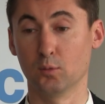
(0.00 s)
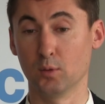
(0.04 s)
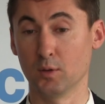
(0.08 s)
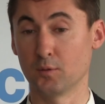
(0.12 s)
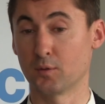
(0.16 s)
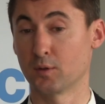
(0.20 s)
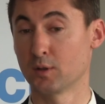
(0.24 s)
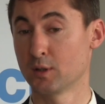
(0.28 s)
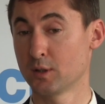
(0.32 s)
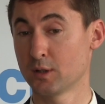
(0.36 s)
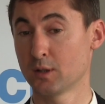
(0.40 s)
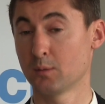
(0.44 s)

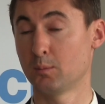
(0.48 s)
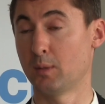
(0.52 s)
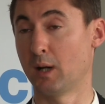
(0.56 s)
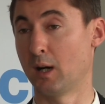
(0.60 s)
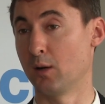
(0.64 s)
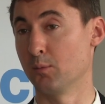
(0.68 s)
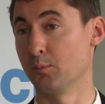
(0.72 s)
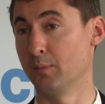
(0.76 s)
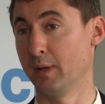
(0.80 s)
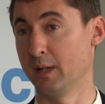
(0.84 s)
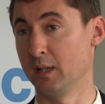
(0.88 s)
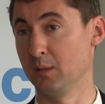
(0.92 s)
We've heard
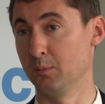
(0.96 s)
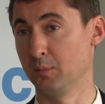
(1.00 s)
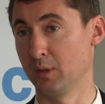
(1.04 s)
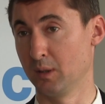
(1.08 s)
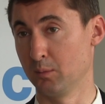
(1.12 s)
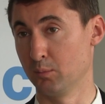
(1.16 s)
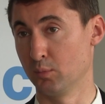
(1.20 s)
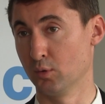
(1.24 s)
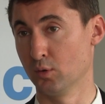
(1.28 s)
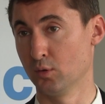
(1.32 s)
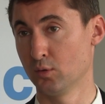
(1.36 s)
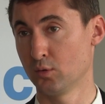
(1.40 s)
about many
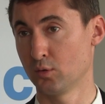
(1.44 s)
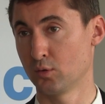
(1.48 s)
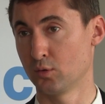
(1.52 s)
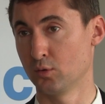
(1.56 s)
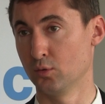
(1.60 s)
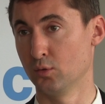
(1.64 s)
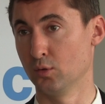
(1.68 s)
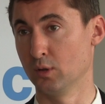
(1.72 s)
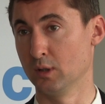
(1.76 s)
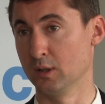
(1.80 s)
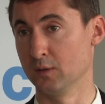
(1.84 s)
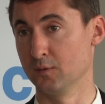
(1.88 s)
people
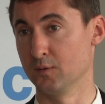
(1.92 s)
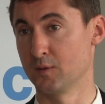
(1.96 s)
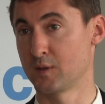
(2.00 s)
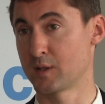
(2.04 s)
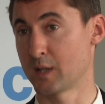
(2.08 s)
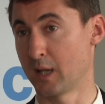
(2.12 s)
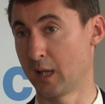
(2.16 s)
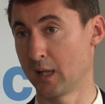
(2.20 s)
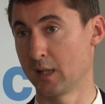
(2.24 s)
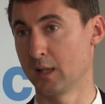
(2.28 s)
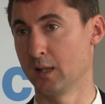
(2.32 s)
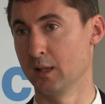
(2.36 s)
who have
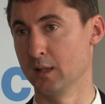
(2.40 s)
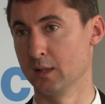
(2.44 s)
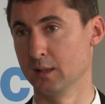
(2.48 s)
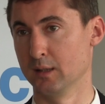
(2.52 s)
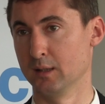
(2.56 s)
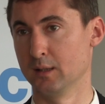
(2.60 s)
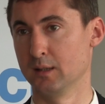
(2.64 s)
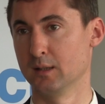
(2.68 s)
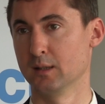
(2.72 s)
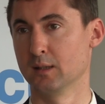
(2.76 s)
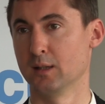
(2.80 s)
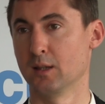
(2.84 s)
said
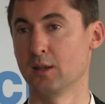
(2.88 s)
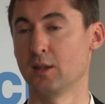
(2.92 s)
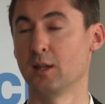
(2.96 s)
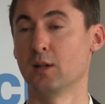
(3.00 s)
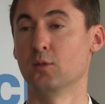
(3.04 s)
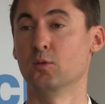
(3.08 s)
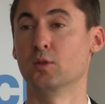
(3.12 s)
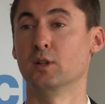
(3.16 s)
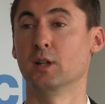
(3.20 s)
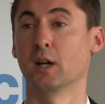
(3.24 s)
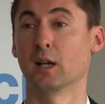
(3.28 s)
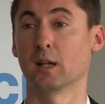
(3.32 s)
that
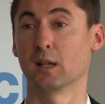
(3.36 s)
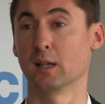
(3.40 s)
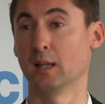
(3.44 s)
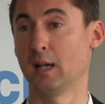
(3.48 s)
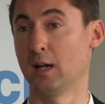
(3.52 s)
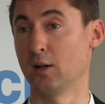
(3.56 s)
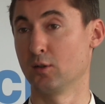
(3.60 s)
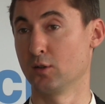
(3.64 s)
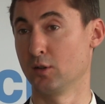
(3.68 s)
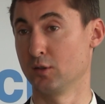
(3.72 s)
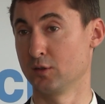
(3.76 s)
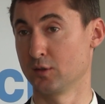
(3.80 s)
they were not
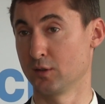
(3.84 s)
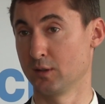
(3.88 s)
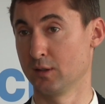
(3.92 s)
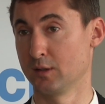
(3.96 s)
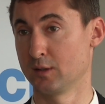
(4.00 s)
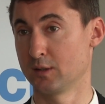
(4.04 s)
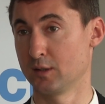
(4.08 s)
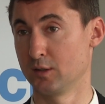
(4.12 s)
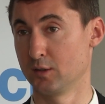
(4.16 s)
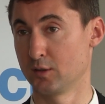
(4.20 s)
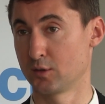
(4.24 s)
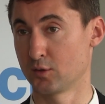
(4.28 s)
allowed onto the
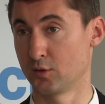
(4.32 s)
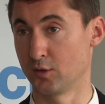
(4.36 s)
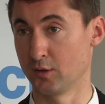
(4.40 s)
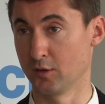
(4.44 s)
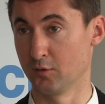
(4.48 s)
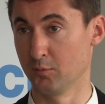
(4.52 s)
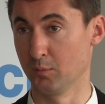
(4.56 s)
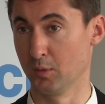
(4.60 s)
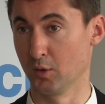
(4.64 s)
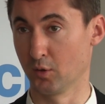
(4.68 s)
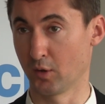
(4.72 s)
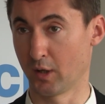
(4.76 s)
territory
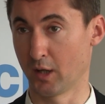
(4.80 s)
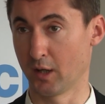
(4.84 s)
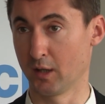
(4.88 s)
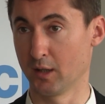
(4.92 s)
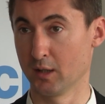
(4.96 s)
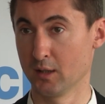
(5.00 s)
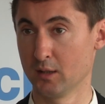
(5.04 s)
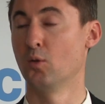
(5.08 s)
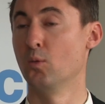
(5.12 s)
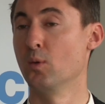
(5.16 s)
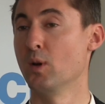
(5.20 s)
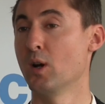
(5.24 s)
of
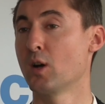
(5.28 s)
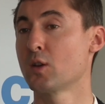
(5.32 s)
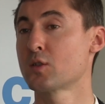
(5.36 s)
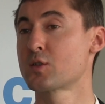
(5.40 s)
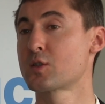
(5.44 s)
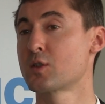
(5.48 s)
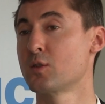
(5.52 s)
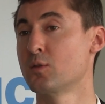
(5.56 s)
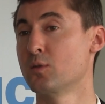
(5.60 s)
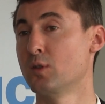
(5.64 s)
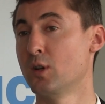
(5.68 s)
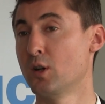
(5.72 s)
Bulgaria. We
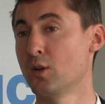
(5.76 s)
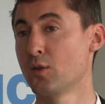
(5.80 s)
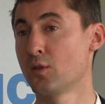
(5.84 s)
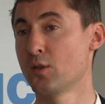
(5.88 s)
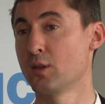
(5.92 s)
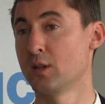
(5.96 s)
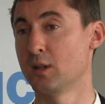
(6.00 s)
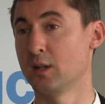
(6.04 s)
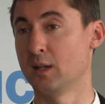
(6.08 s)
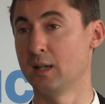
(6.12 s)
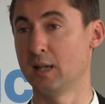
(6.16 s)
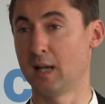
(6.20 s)
also know
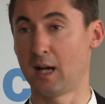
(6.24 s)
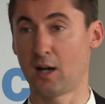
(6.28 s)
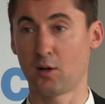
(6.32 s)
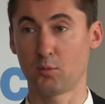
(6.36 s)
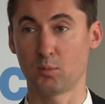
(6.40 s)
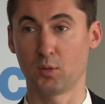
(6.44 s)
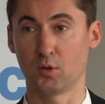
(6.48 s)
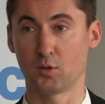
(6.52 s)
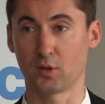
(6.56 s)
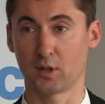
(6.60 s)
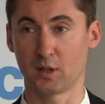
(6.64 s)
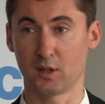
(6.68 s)
that now
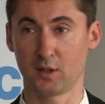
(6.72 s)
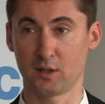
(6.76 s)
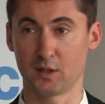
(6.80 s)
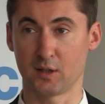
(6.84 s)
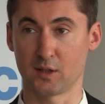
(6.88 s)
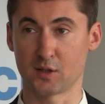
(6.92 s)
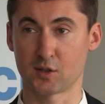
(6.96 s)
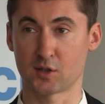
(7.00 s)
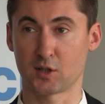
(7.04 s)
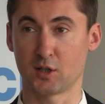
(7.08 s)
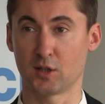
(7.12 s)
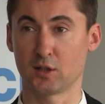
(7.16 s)
Bulgaria
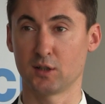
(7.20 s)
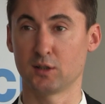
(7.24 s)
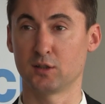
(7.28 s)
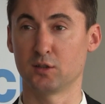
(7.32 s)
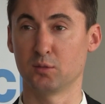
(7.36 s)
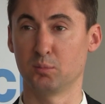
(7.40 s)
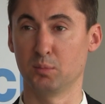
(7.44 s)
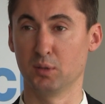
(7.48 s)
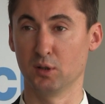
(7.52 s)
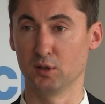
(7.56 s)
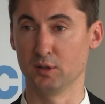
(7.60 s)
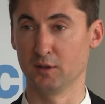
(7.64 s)
has started
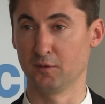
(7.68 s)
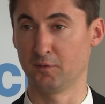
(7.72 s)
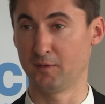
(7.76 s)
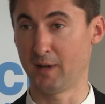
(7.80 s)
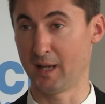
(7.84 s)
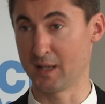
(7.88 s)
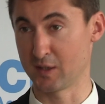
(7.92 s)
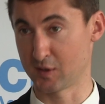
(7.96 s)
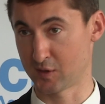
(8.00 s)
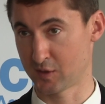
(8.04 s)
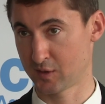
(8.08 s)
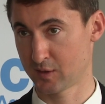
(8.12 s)
to build a
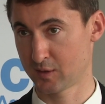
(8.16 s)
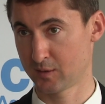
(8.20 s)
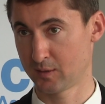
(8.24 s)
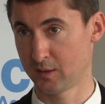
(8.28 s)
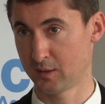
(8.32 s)
fence.